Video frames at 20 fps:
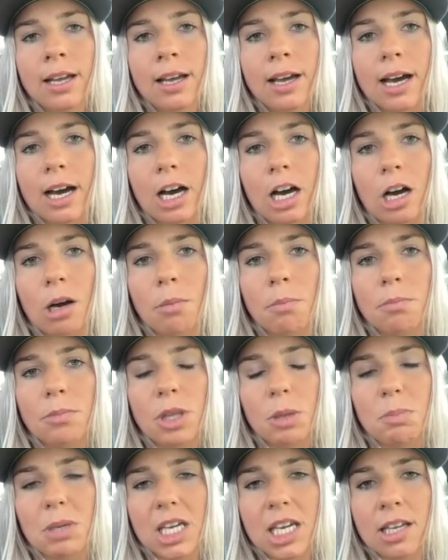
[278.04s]
um,
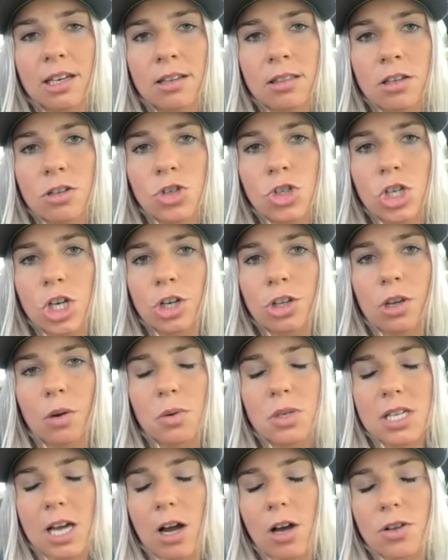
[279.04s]
the beginning this year there
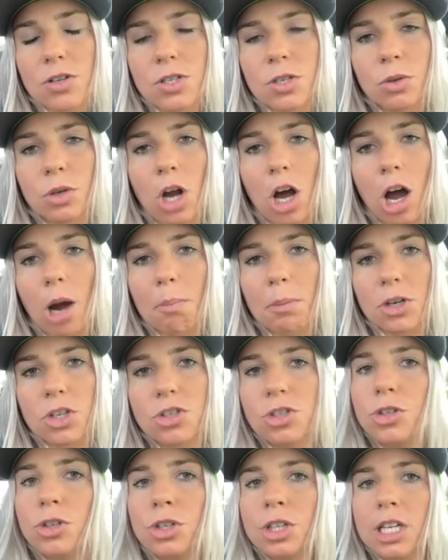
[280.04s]
was also an
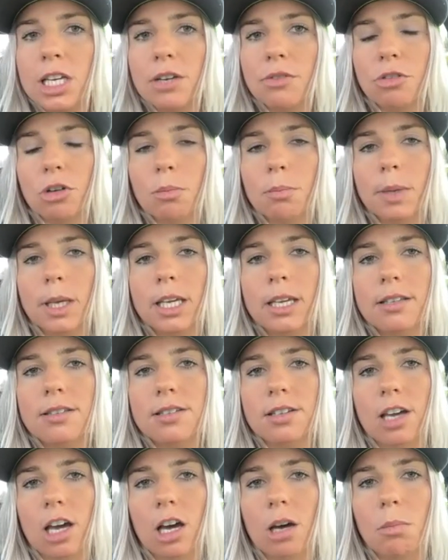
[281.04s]
opportunity for me
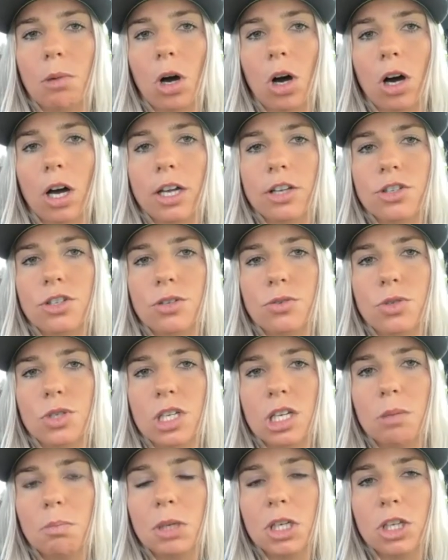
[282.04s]
to come on to
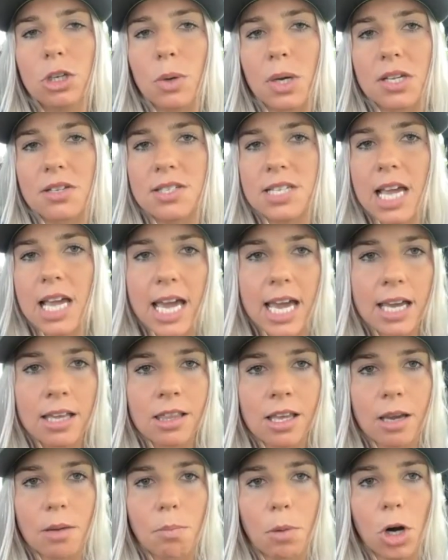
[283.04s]
tpusa
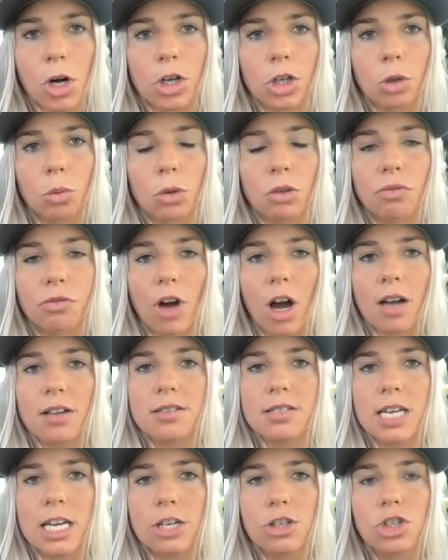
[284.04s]
they partner with
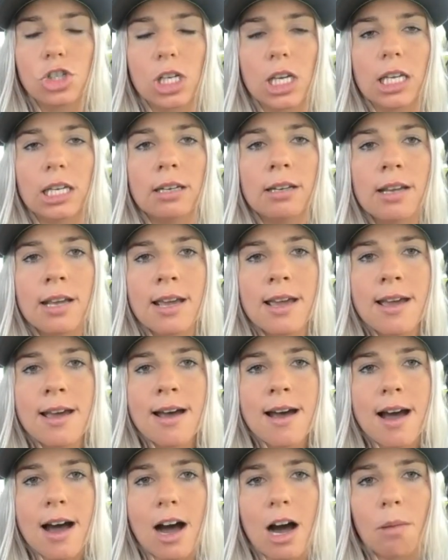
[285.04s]
fox nation
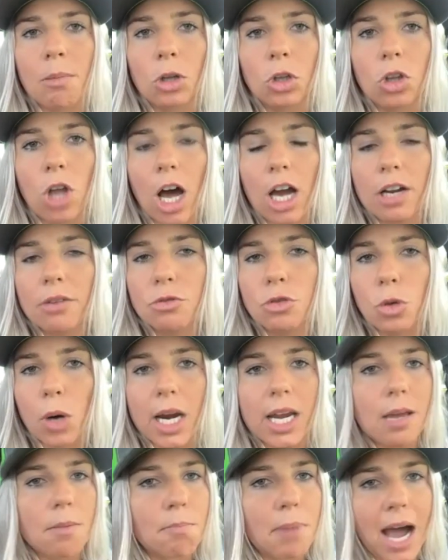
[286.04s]
um, a lot of
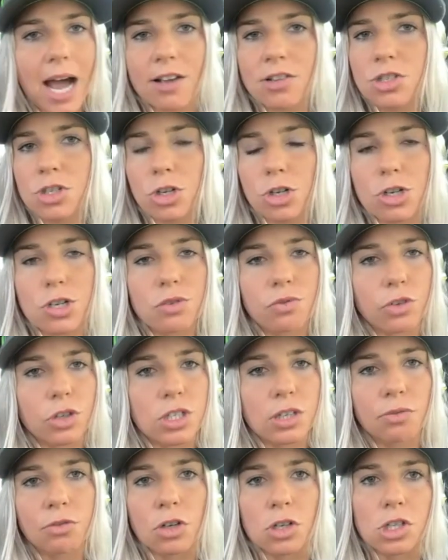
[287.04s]
great ambassadors for
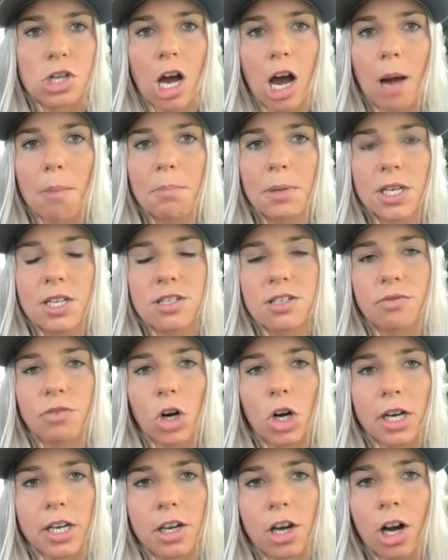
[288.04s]
different topics of
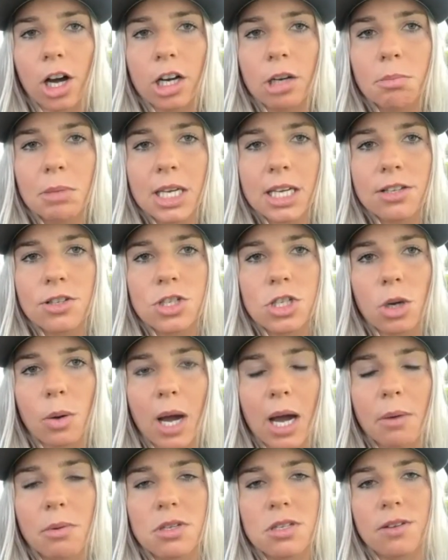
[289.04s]
our economy and so
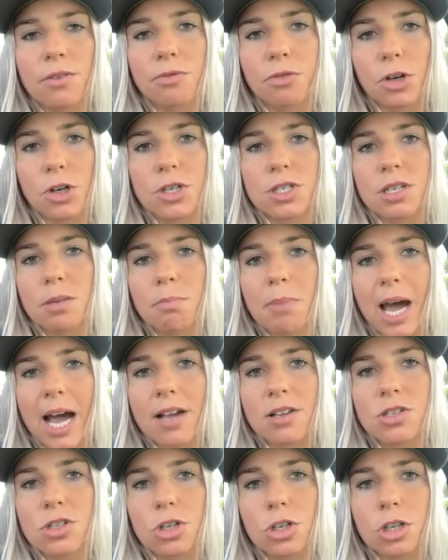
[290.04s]
i was the first
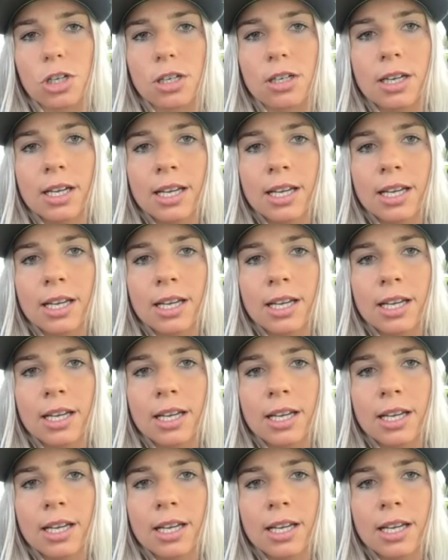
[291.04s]
ambassador